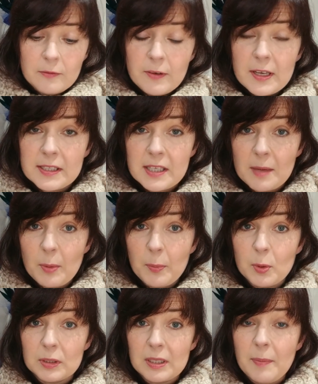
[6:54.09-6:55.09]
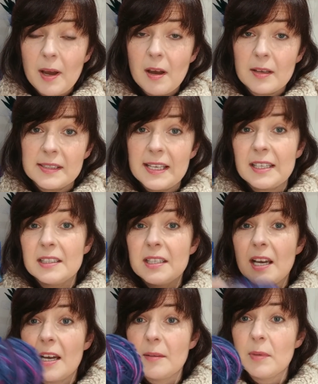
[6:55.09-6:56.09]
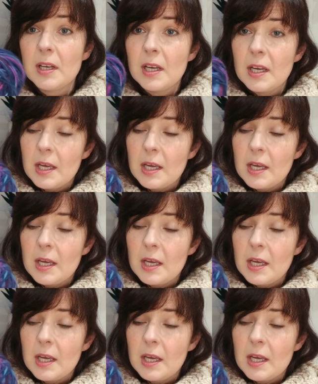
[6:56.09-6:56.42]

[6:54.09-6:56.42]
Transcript: First time I pulled it apart, second time,